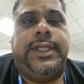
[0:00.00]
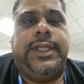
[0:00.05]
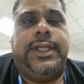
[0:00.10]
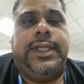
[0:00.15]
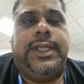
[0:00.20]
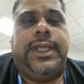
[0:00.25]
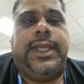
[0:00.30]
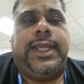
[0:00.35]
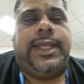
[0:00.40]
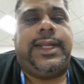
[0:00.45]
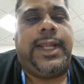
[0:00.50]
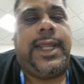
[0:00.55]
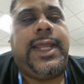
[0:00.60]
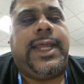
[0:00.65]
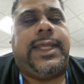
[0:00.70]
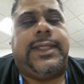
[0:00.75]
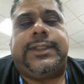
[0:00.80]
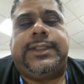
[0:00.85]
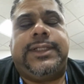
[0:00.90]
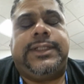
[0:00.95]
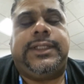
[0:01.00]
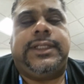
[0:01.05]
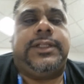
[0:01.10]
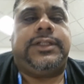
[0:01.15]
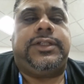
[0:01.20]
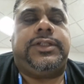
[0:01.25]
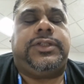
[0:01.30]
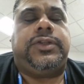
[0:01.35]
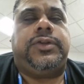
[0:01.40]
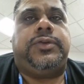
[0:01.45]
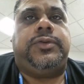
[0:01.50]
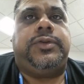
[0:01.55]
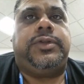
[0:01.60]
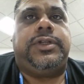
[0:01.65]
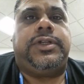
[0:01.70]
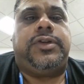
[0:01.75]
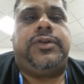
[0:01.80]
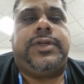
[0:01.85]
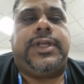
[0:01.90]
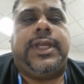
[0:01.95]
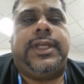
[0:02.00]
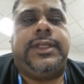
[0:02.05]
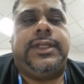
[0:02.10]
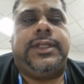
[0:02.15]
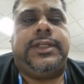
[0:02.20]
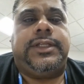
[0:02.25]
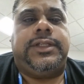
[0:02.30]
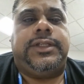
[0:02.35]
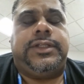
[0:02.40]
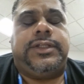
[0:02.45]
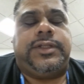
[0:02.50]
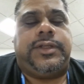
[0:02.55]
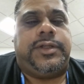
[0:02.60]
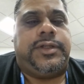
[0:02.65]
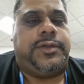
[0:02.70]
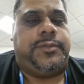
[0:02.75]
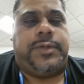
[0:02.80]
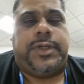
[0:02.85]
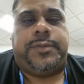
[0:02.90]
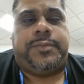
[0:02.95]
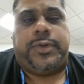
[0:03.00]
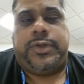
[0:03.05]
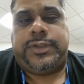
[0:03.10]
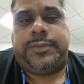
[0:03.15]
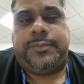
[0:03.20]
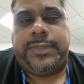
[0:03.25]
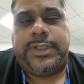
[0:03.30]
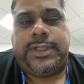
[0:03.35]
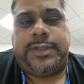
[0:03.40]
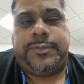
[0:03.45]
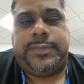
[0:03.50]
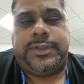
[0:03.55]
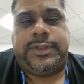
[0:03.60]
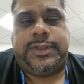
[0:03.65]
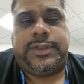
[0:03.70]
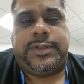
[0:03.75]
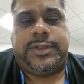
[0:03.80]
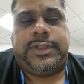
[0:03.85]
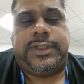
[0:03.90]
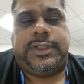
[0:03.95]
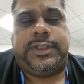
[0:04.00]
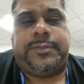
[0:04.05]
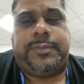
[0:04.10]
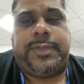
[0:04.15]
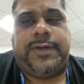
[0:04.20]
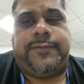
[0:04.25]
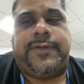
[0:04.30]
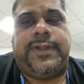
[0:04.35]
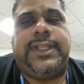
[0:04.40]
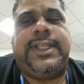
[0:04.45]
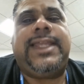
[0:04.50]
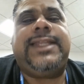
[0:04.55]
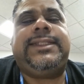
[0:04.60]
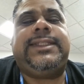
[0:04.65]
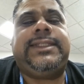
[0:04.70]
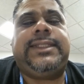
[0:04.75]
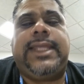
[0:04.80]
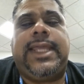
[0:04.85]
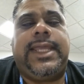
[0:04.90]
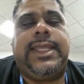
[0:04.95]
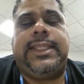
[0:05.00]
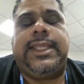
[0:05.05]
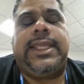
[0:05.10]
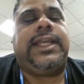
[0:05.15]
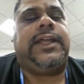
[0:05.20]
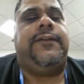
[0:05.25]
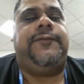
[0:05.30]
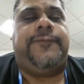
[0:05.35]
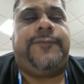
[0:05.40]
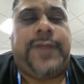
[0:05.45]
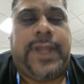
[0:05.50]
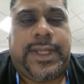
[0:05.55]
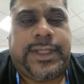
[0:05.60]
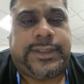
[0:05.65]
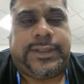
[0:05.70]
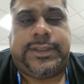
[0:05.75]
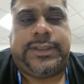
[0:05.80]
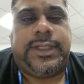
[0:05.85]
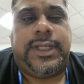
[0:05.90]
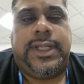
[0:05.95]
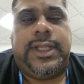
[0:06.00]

And I said, so, okay, a person is a pedophile. Let's say they confess.